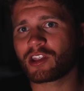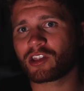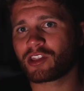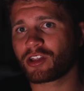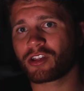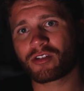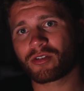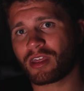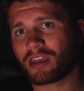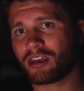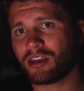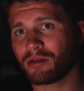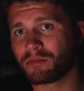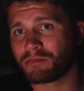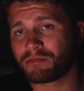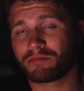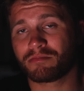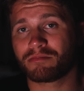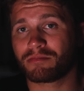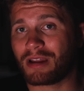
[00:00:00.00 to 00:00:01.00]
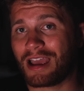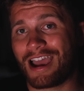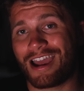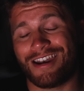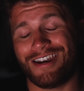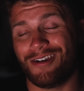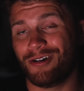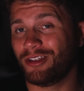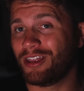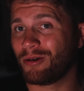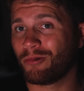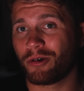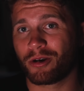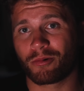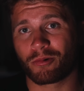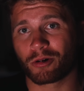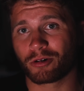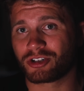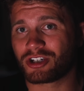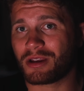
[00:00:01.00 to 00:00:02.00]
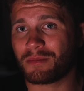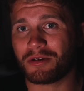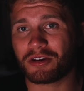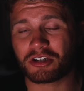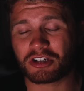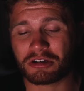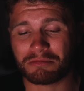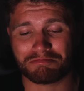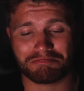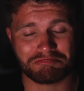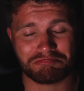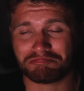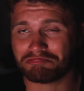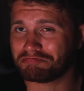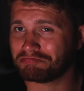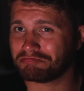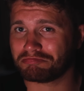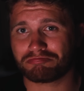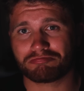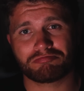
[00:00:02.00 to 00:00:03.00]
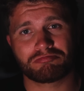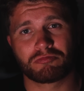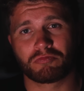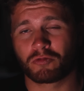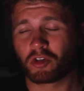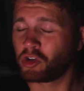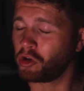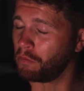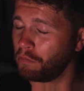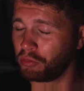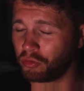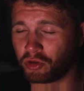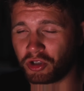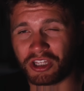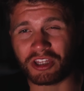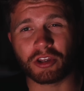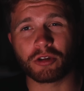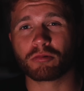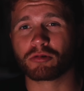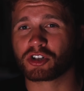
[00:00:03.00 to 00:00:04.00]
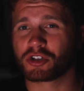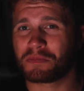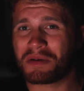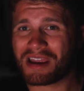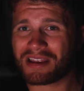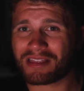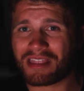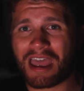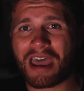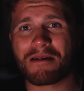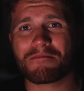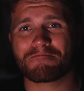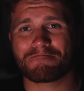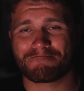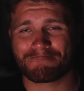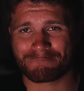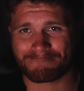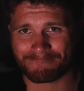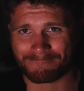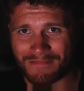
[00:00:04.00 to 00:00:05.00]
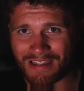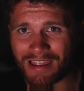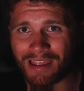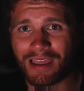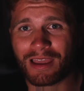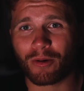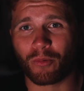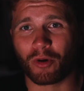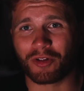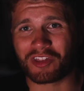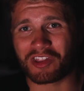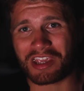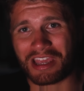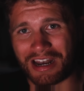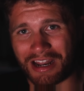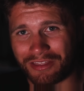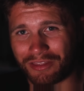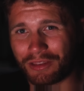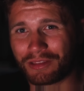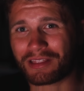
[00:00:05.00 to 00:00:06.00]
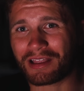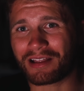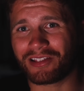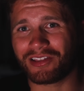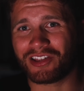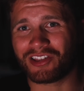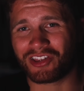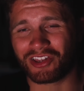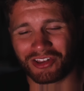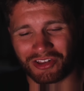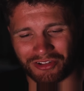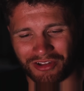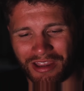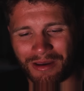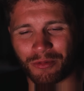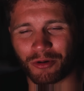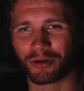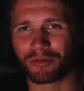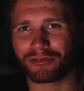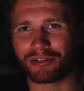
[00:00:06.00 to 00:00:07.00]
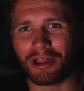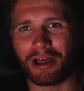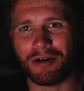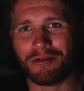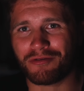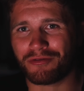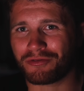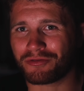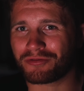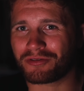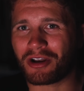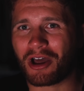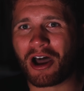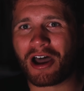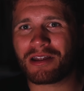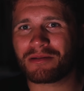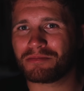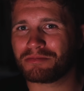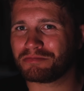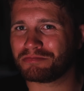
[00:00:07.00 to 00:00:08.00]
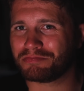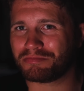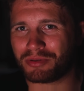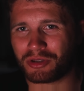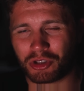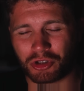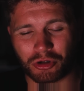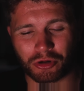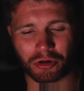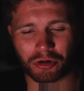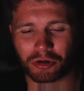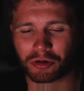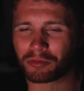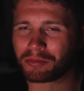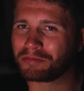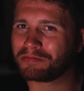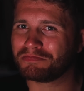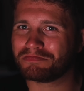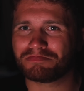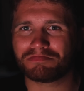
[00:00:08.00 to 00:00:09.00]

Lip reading: these things are that good. I know they won a world championship. Completely respect that. Once again, I think that list is a labor of love, not pure